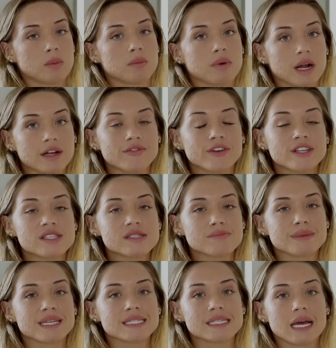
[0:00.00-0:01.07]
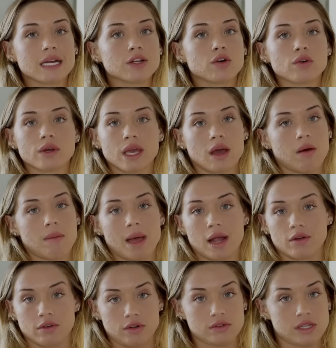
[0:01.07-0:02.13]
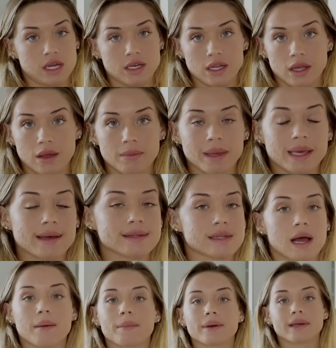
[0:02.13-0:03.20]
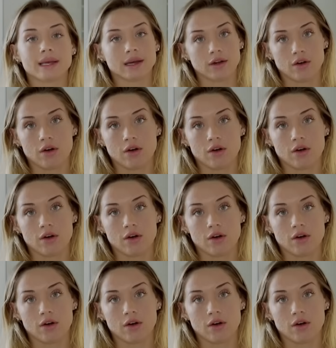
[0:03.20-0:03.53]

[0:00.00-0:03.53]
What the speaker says: Breakfast means I don't count macros that day because I'm gonna get it